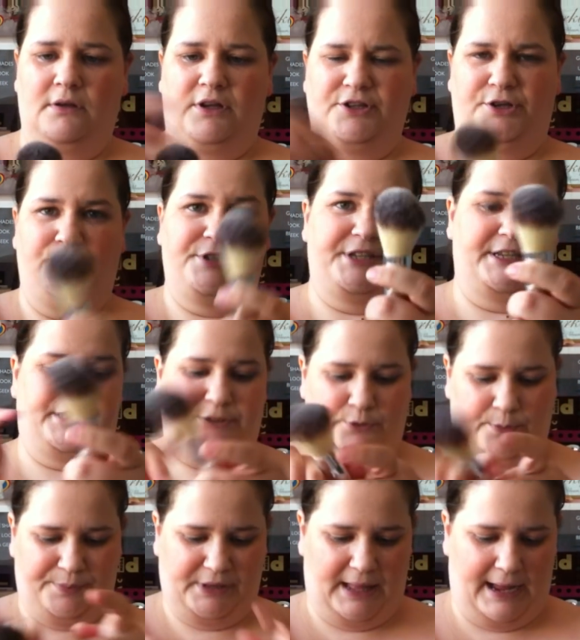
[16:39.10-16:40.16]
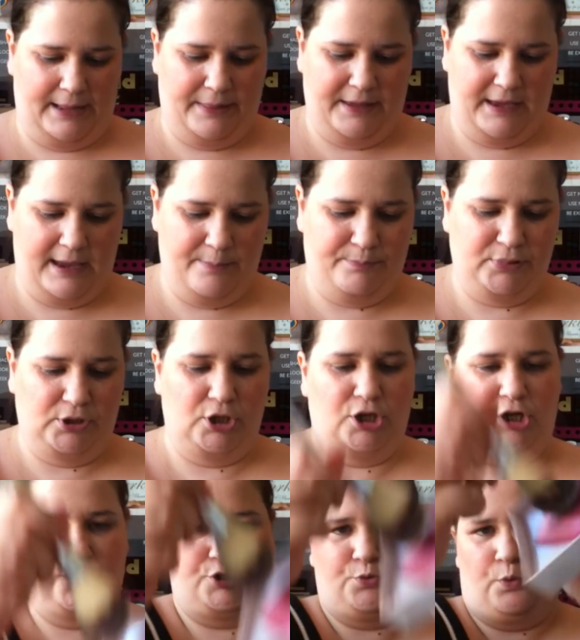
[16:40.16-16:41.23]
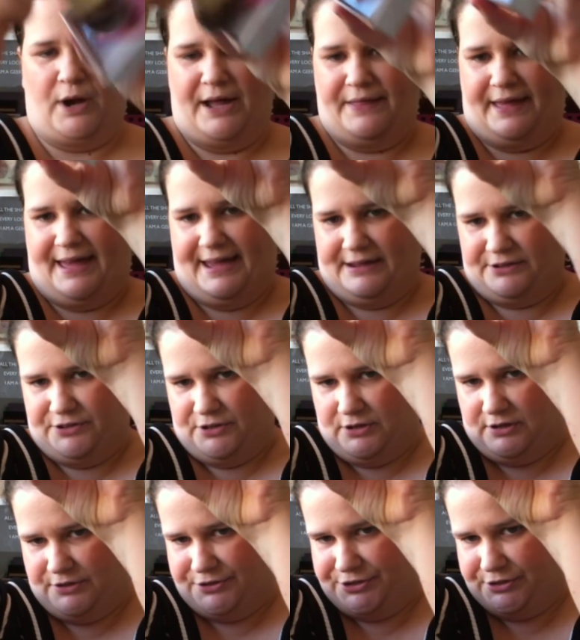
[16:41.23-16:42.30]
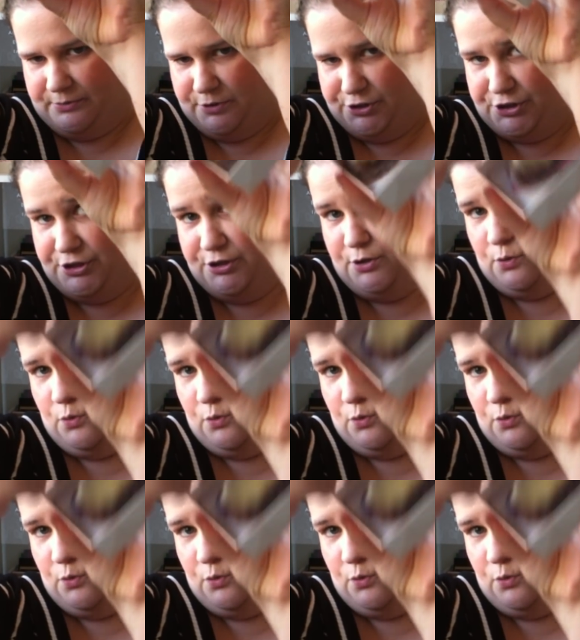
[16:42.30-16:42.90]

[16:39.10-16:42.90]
I'll use this to apply the blush, why the heck not. So I'm just going